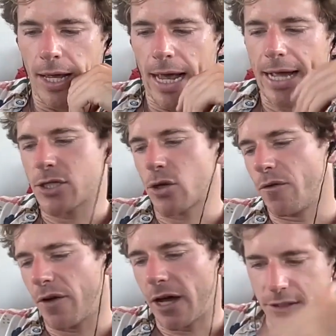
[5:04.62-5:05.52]
And so
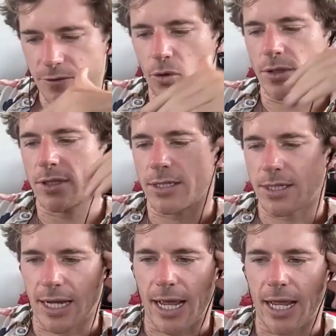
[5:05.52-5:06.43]
fast forward to
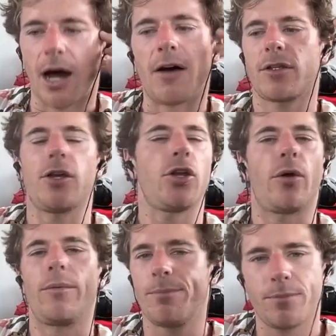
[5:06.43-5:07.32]
today, after, you
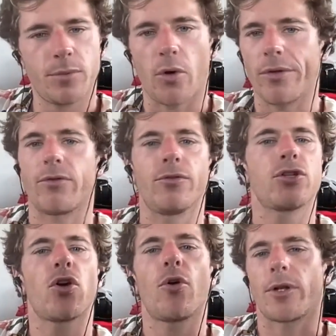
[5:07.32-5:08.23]
know, going through
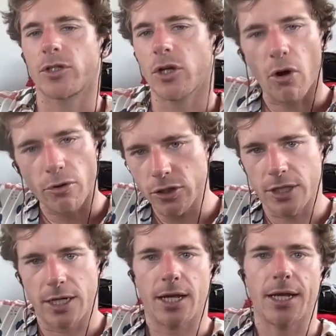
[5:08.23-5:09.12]
so much
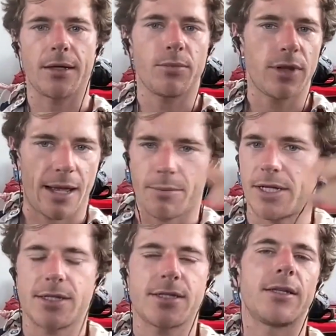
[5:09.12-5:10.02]
coaching, plant
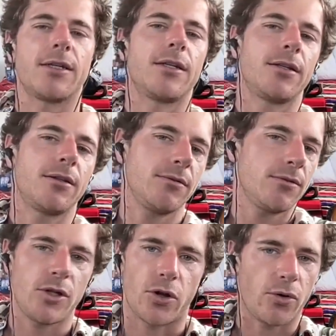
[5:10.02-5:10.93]
medicine,
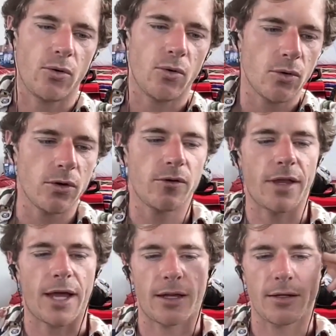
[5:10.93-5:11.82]
you know, all of
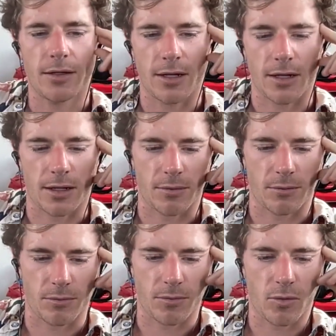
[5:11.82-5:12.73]
that
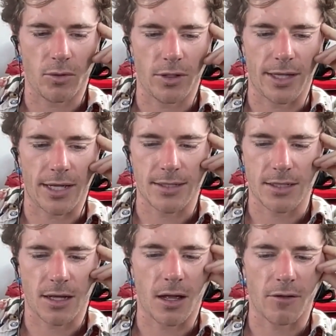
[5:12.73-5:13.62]

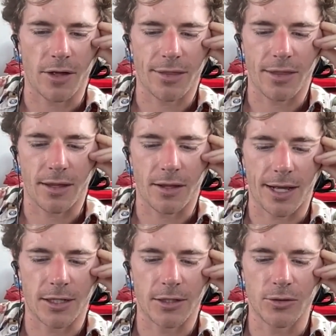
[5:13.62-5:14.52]
stuff, I think
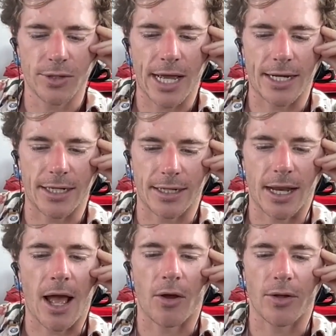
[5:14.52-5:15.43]
I can look at it
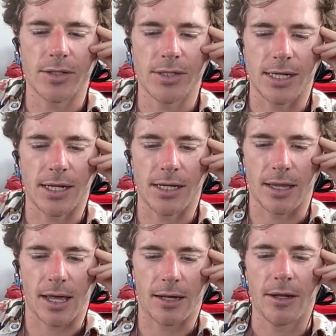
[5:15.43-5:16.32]
now and see
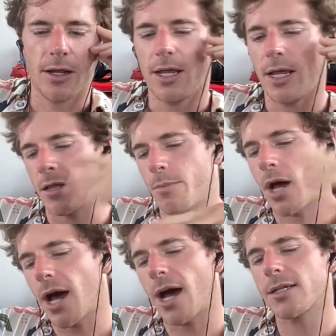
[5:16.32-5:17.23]
that in the
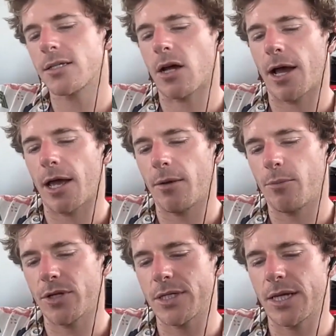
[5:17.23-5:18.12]
past,
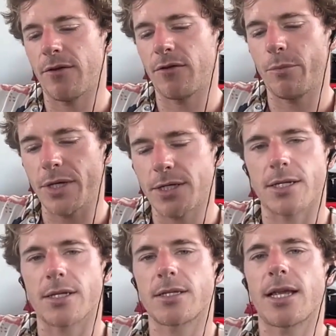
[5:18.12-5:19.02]
I perceived
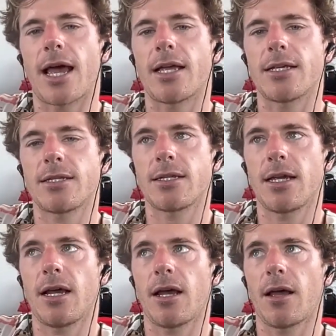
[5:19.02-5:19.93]
business as
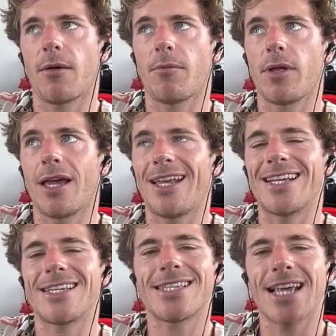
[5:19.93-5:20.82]
a
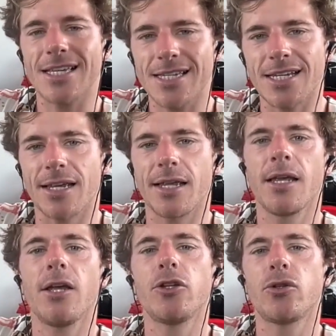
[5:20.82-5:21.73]

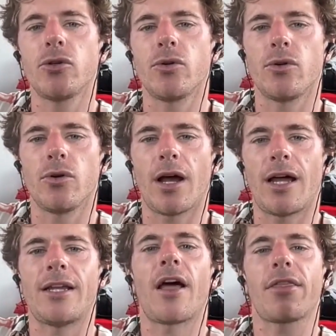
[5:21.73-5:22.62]
necessity to
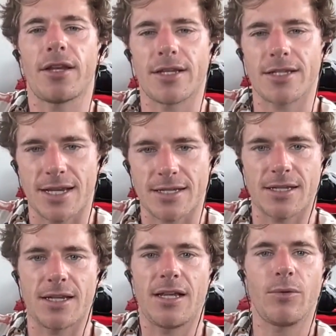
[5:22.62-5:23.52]
another
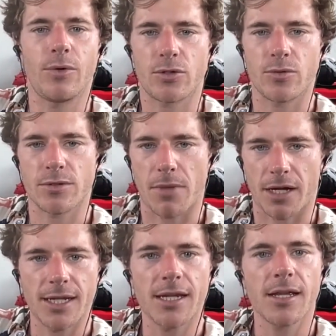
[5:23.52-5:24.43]
necessity, which was
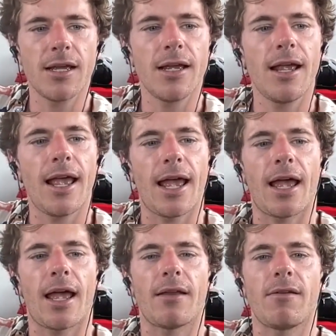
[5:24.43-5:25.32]
money.
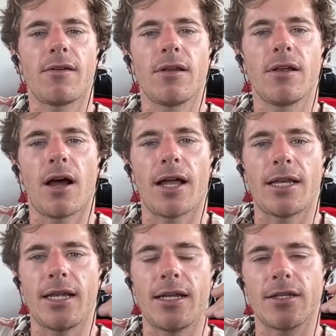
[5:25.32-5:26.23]
And I
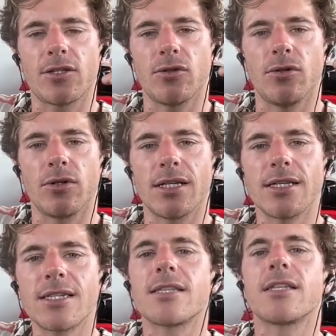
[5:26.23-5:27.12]
needed to
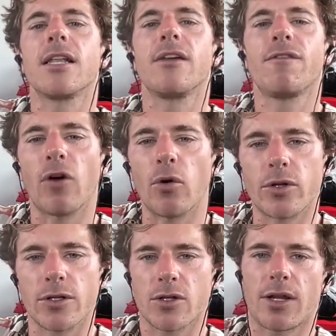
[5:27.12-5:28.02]
consistently
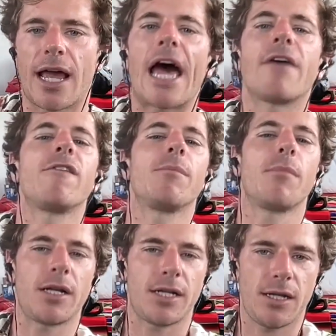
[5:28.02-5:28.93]
focus on having
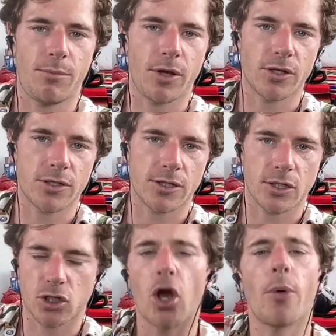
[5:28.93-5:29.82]
money because it
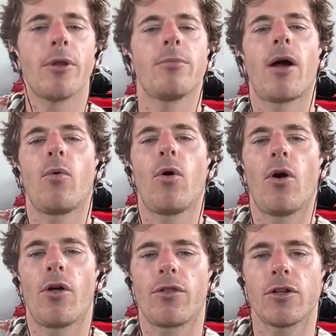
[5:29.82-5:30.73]
determined my
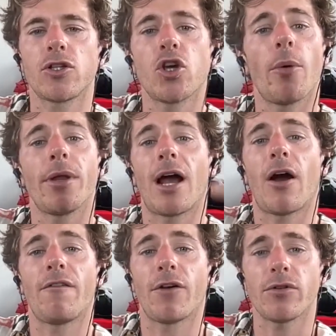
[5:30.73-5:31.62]
worth, determined how
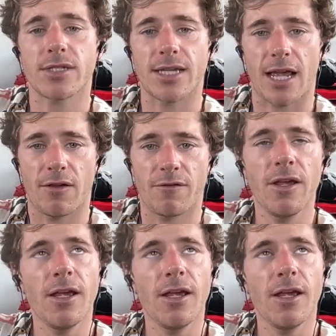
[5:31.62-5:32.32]
I felt safe,